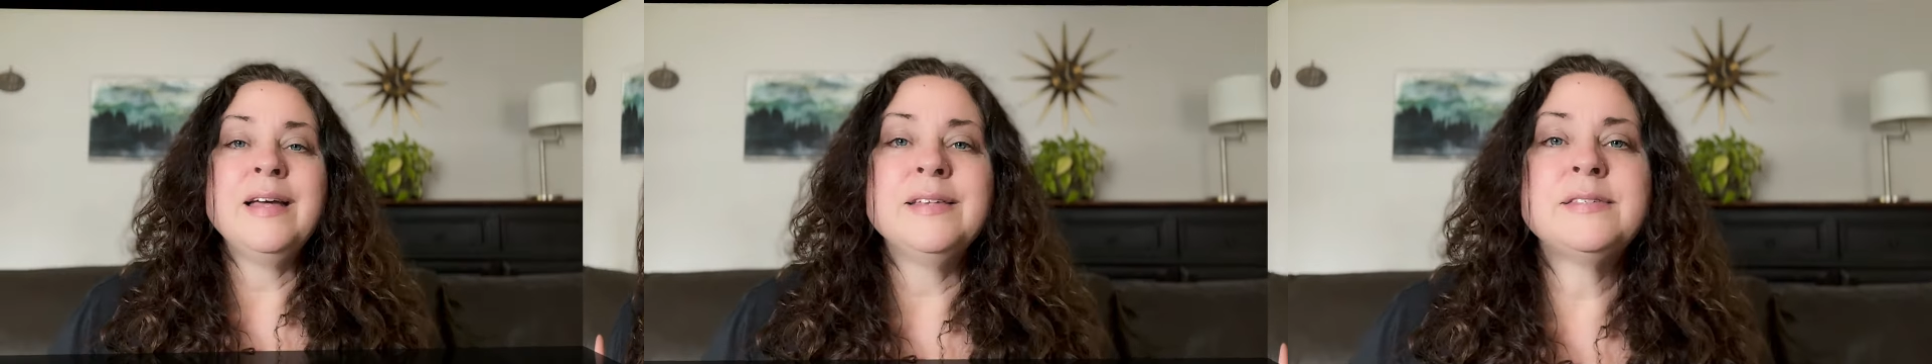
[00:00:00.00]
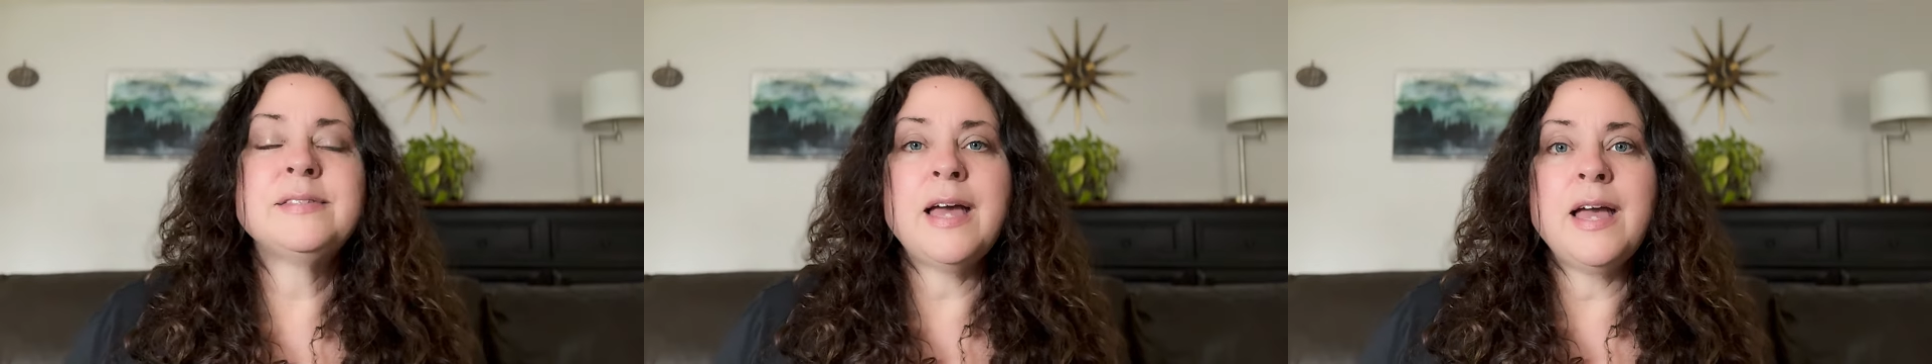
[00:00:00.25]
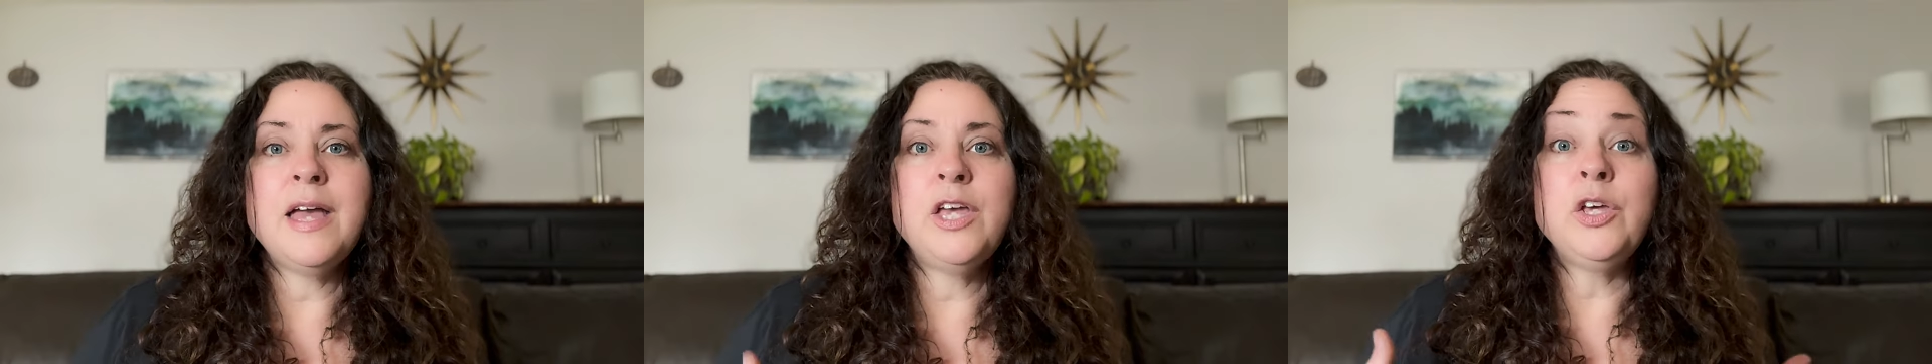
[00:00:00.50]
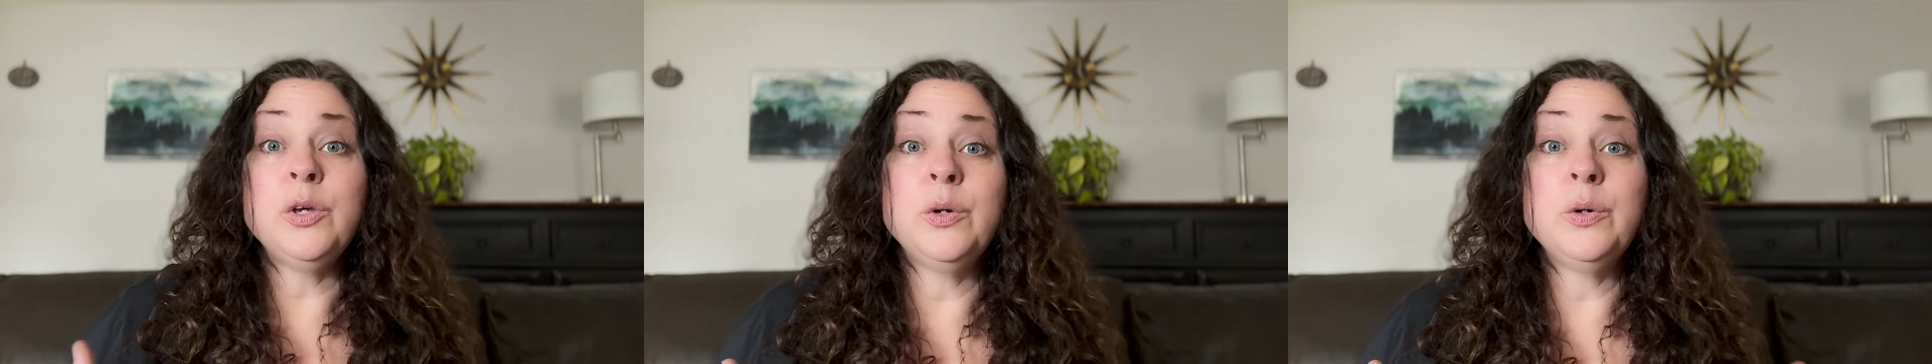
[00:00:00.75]
Say
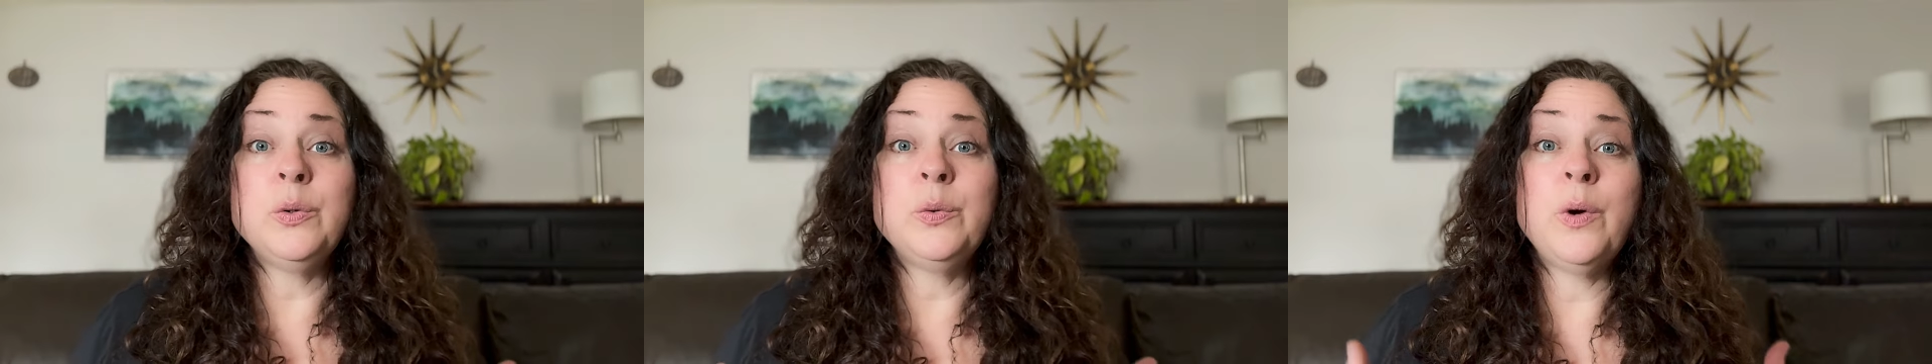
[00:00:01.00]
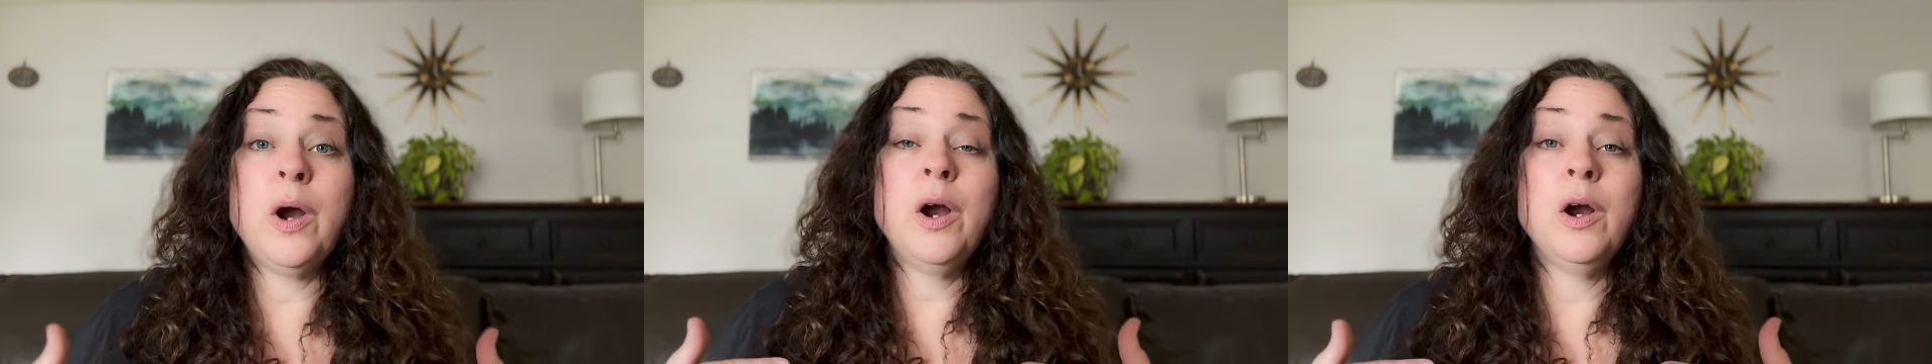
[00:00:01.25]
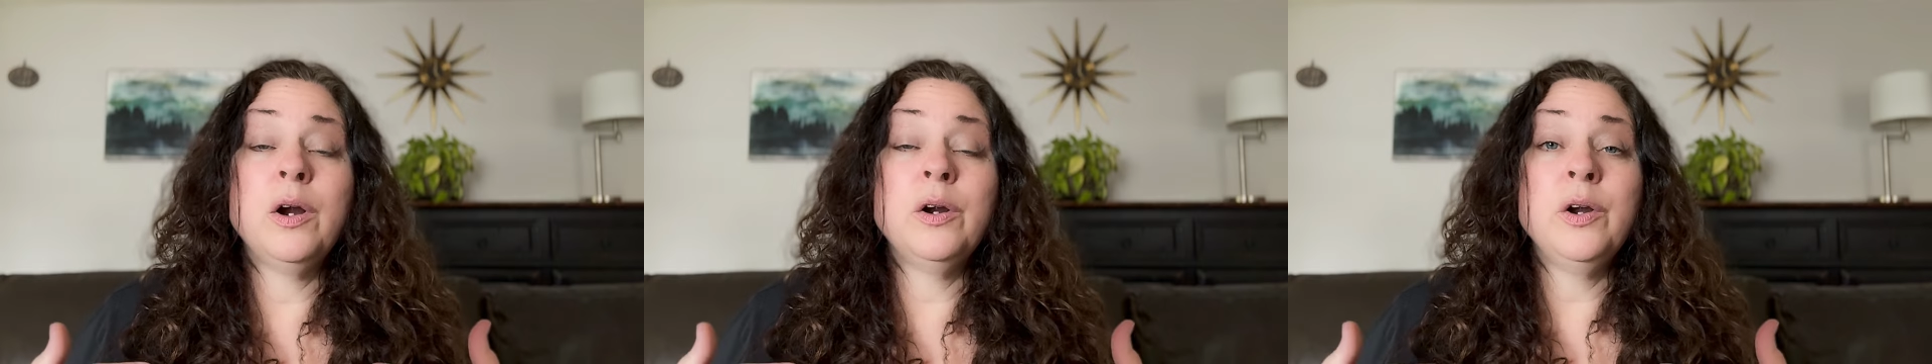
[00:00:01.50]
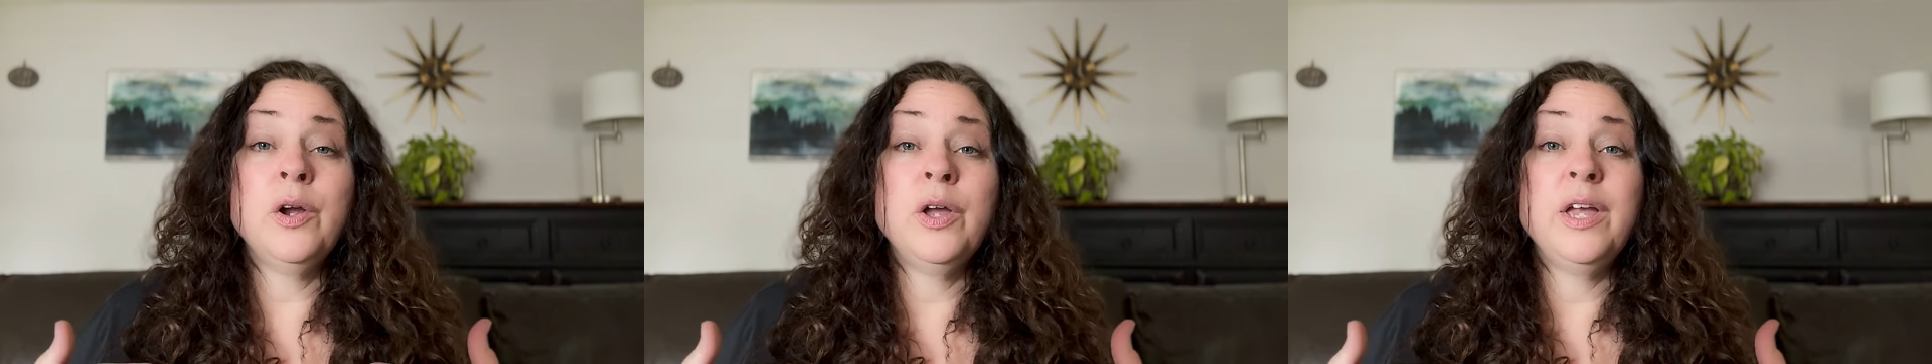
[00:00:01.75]
you
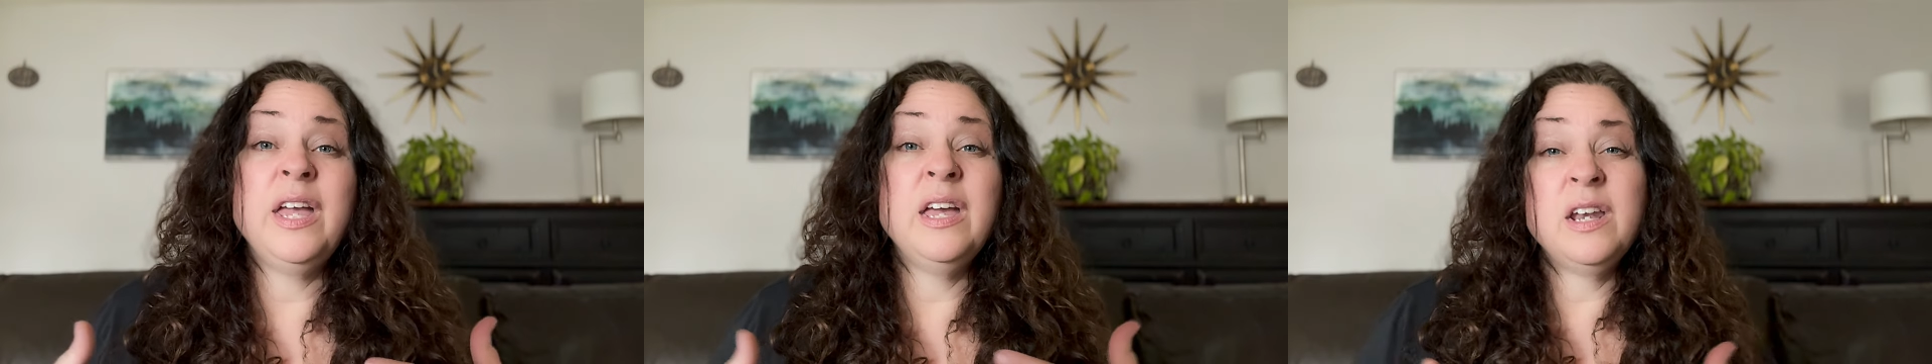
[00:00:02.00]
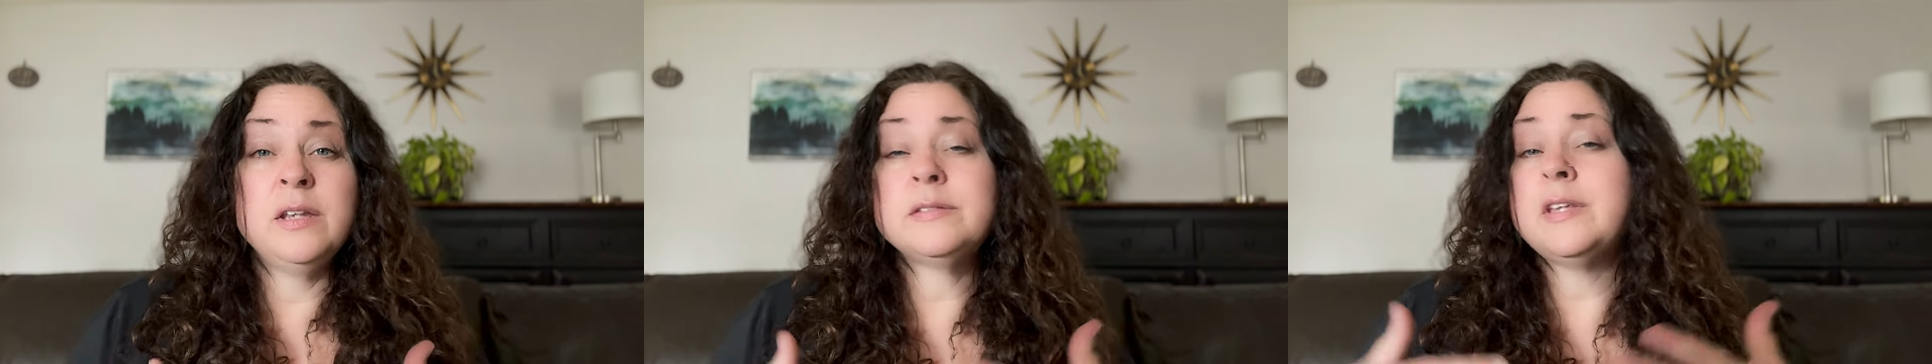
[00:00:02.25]
are in